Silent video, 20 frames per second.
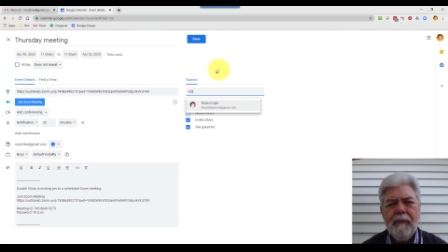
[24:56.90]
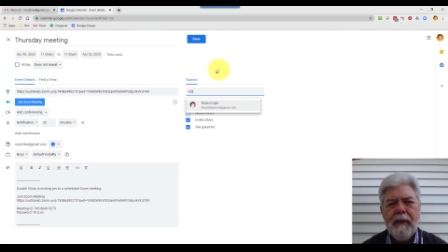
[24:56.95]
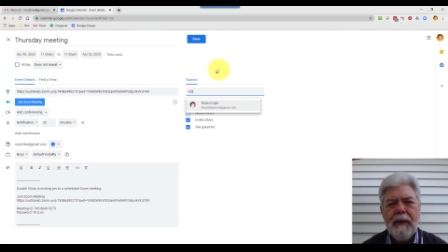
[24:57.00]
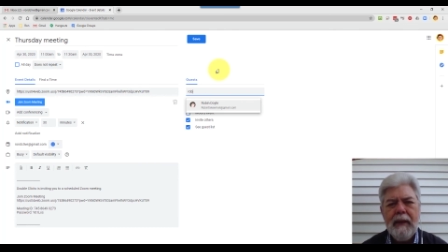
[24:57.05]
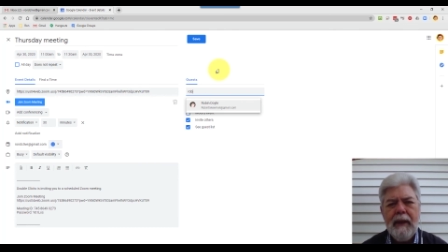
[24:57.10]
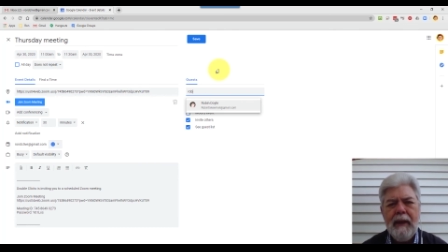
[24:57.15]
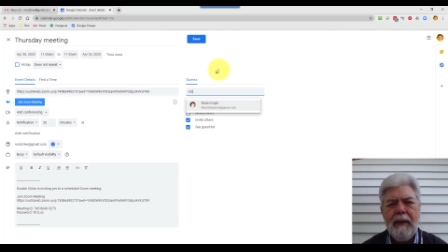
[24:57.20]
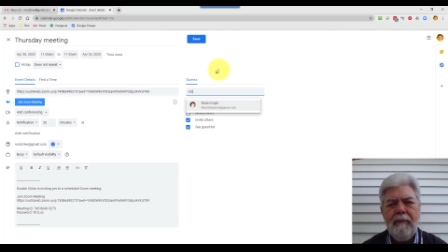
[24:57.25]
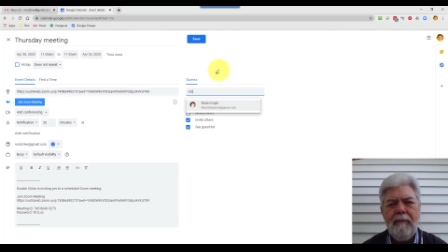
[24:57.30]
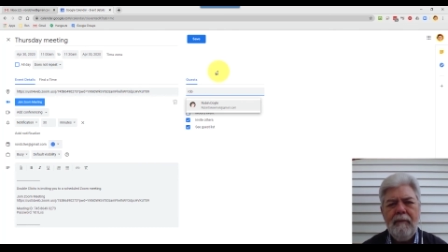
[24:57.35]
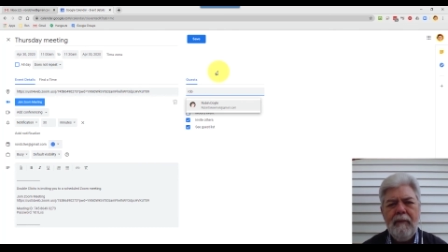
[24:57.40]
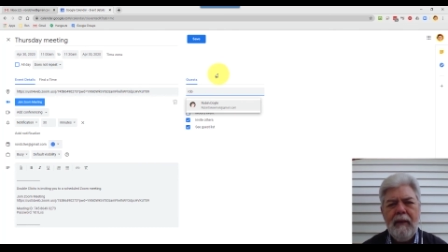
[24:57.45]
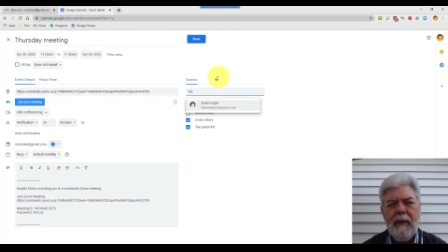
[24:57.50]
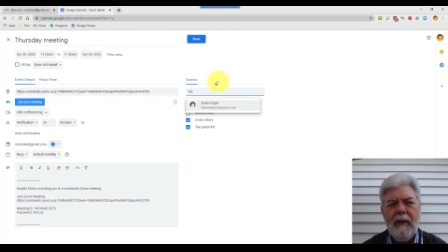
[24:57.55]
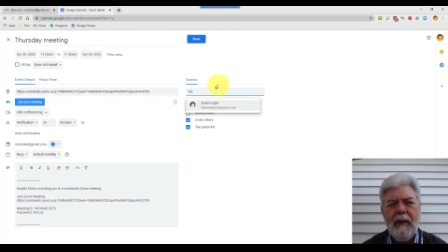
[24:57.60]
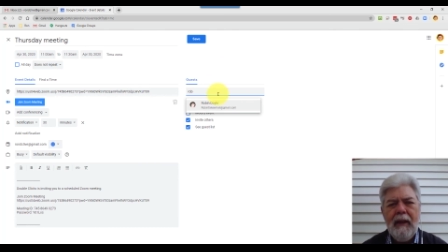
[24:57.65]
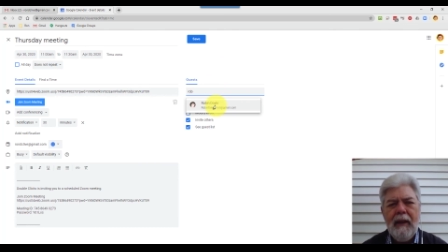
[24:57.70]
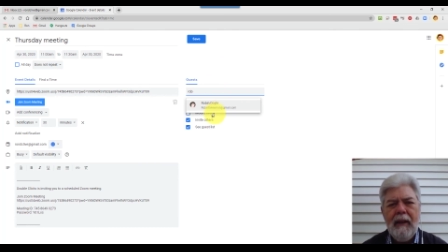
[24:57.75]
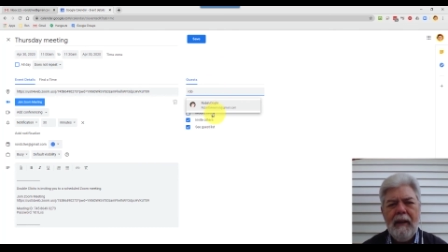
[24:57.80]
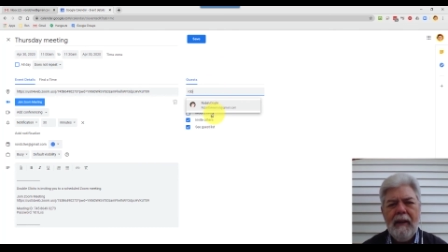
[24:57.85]
Okay?
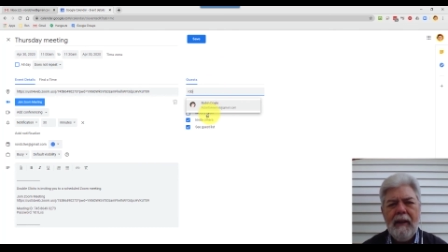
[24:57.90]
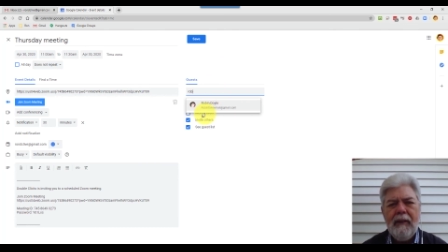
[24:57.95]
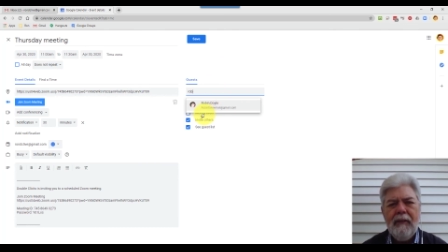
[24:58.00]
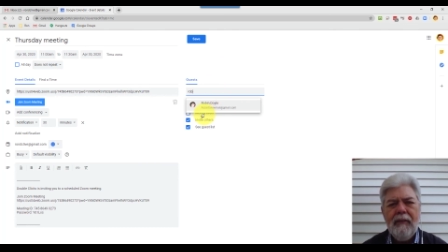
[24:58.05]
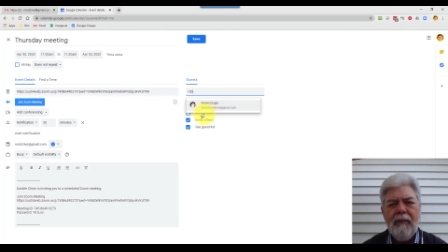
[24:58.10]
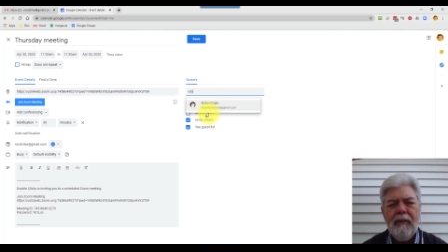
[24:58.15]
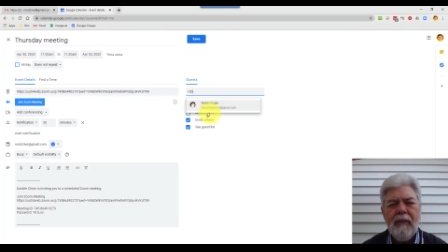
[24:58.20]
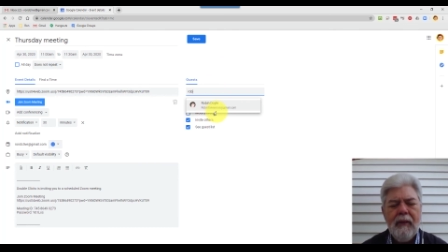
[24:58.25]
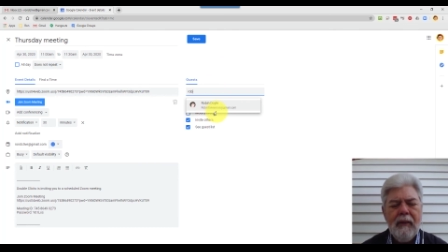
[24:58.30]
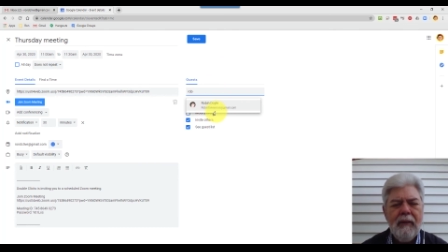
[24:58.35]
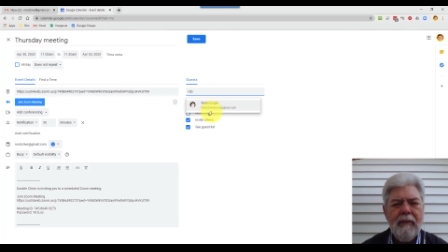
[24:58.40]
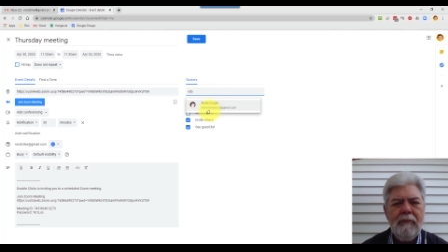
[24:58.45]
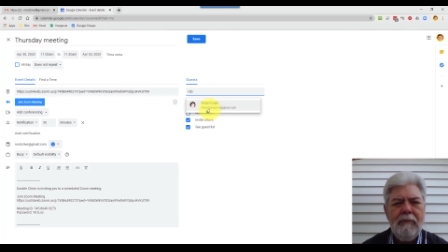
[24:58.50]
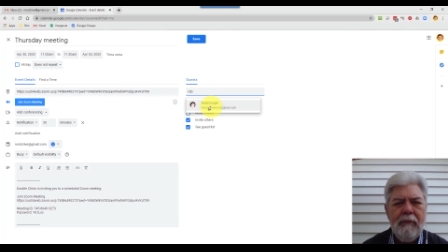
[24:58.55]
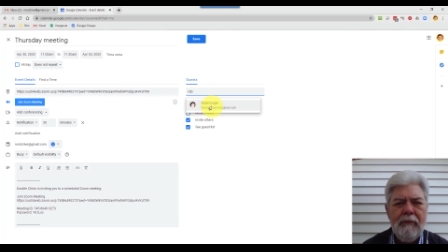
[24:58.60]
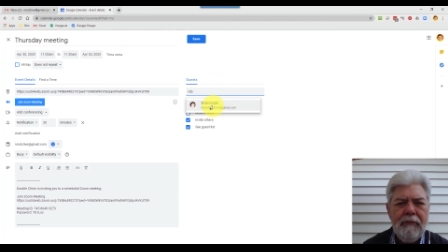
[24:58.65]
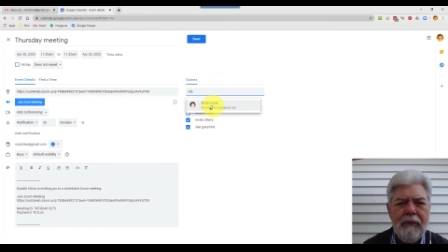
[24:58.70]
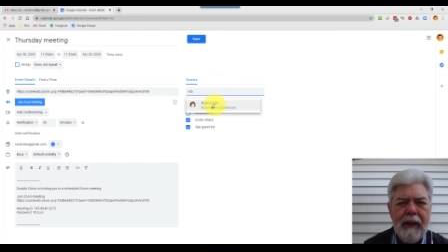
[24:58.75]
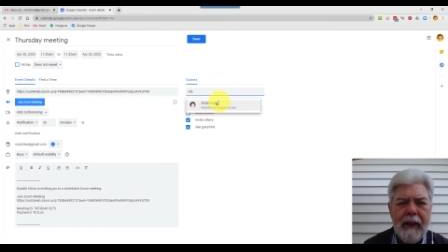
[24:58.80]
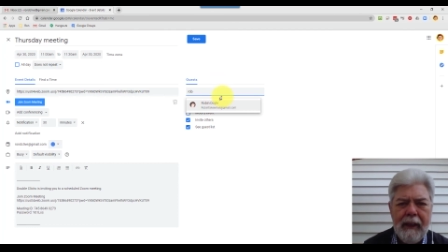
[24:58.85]
That's
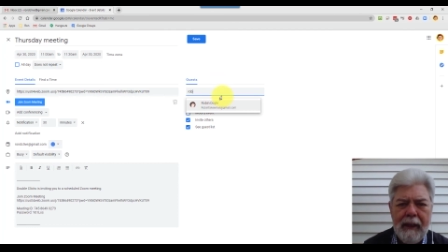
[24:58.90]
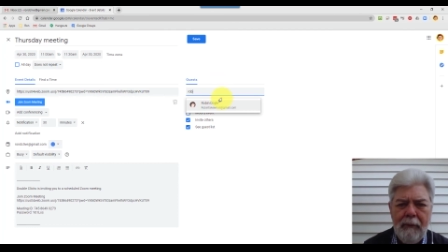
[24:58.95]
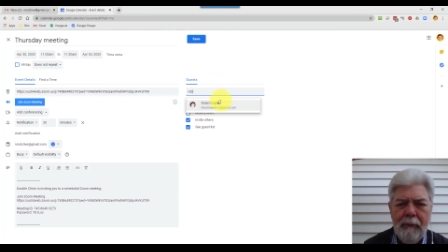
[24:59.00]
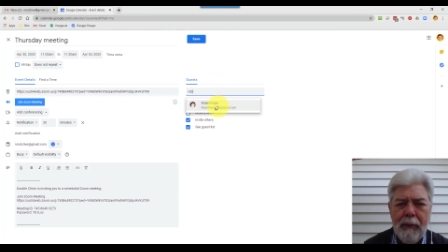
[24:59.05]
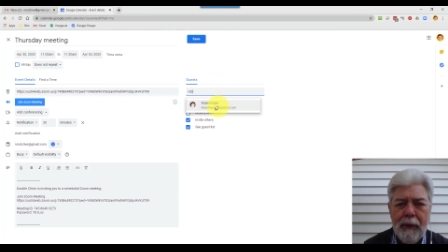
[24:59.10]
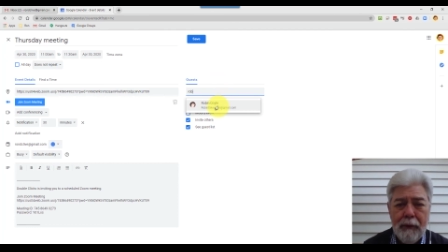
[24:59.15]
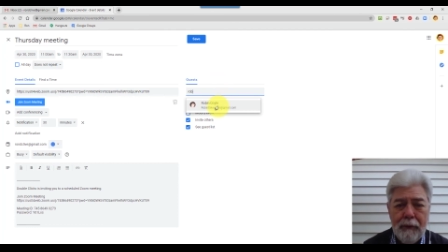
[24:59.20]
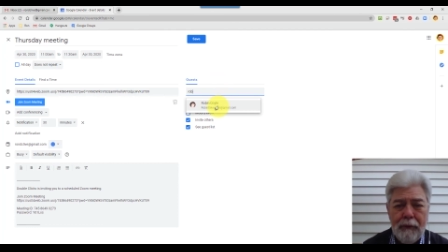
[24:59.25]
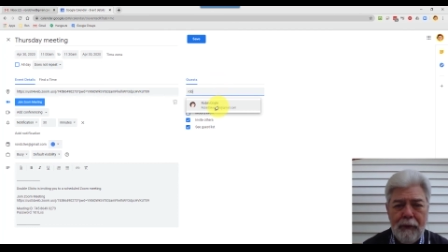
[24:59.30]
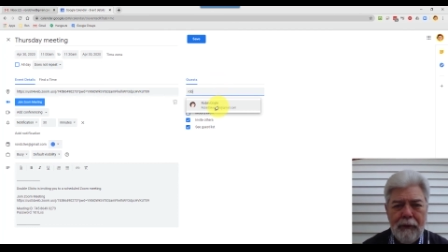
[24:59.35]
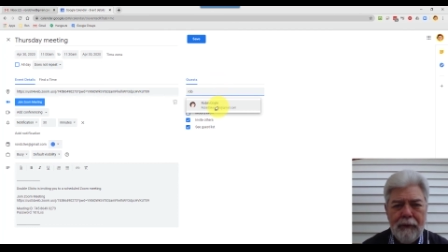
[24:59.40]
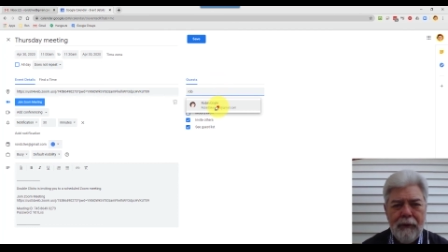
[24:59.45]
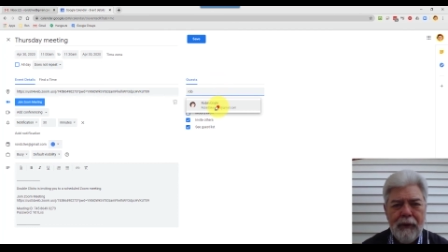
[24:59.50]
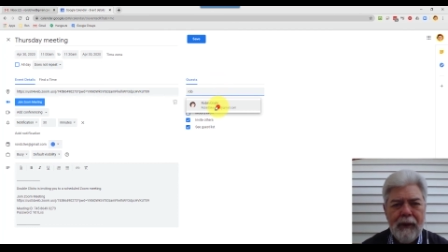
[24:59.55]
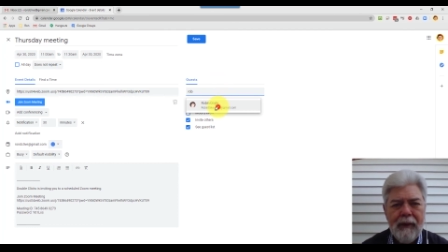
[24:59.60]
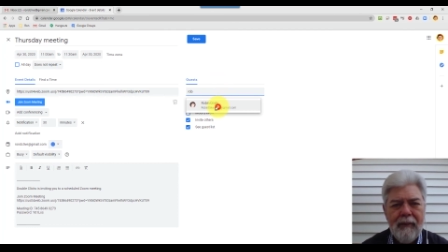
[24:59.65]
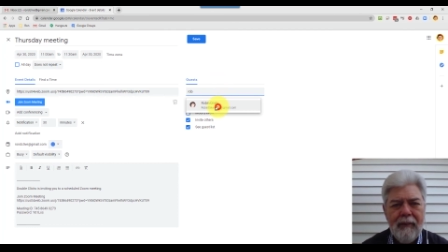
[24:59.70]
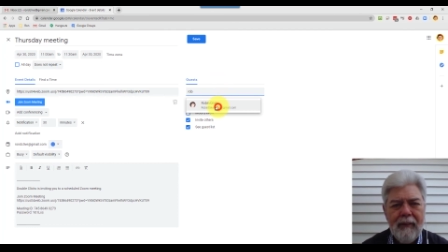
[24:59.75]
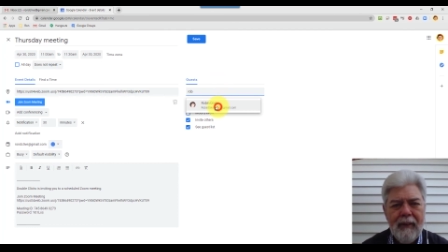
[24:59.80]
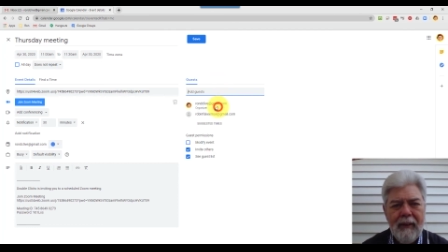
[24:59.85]
a fake email address,
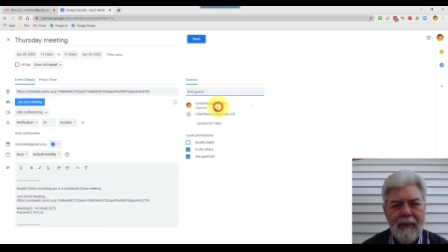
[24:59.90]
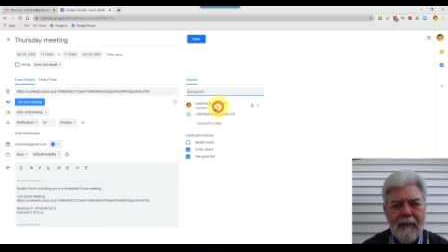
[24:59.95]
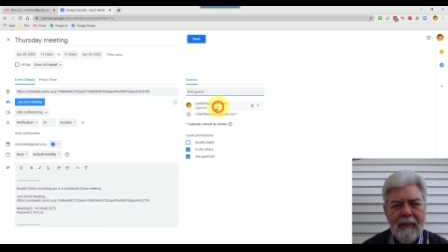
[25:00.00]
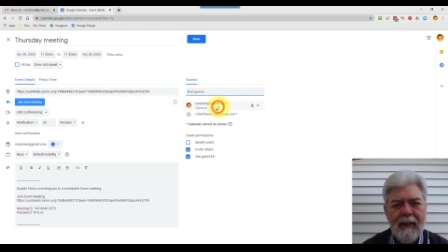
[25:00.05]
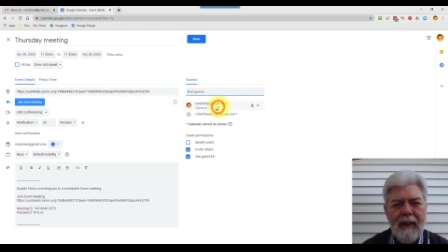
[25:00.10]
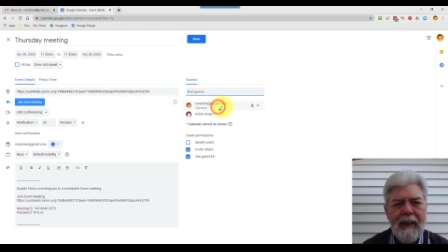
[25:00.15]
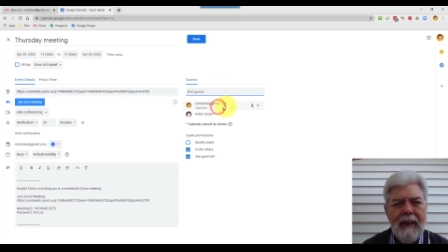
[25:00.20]
like it says.